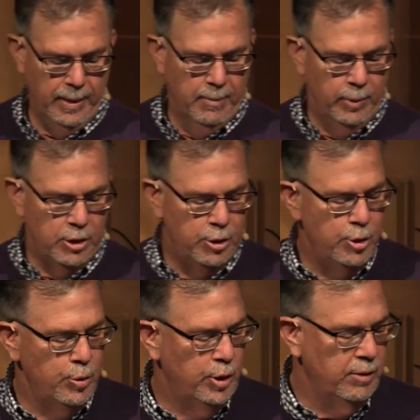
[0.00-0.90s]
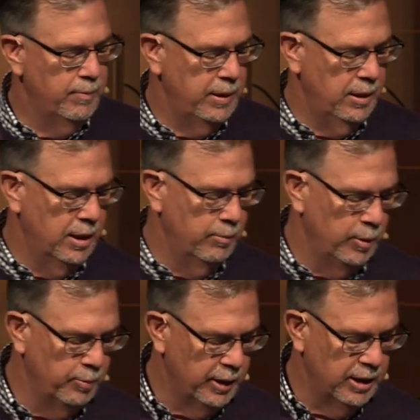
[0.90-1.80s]
But you can be
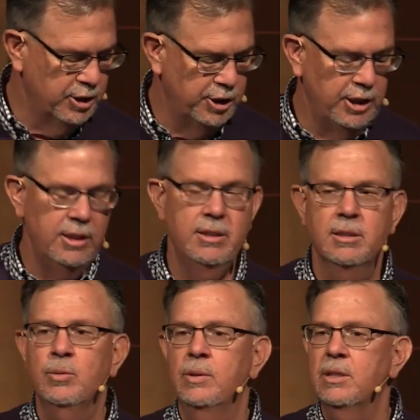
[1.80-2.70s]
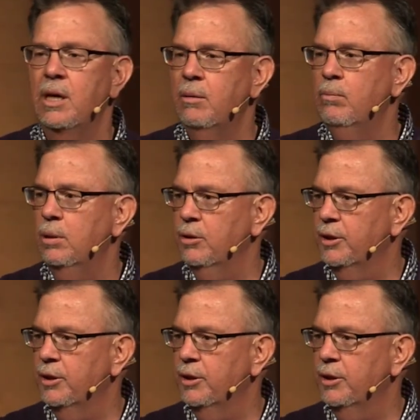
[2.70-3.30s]
humble because Jesus was humble.